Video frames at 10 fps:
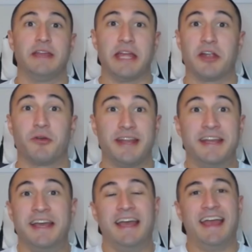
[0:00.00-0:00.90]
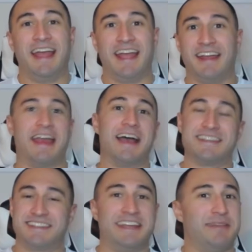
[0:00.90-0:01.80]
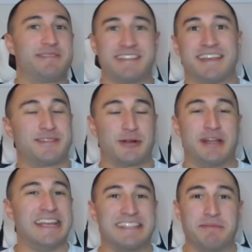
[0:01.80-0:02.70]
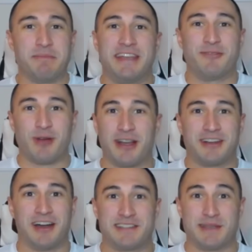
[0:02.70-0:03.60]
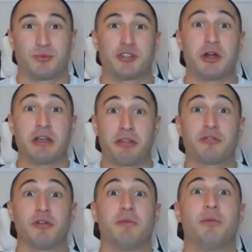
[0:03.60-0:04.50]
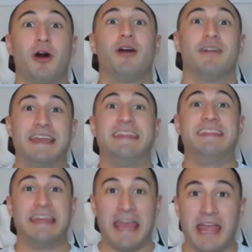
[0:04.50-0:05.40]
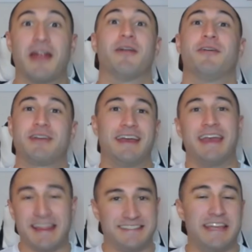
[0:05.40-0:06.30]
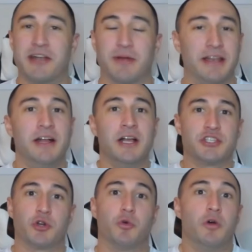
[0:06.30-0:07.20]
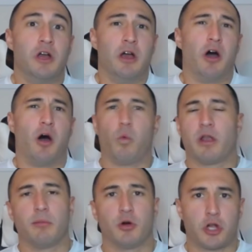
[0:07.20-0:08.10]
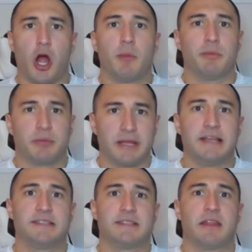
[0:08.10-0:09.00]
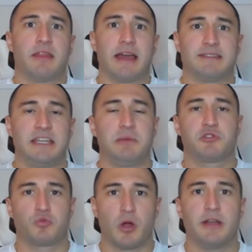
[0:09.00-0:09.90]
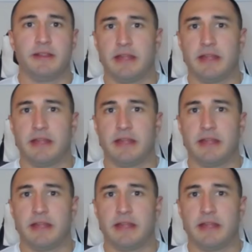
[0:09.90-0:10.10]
air raid. And as the name says, there isn't many run concepts. We're trying to throw the ball in the air, okay? Hence the air raid. So one of the more common plays that teams run in the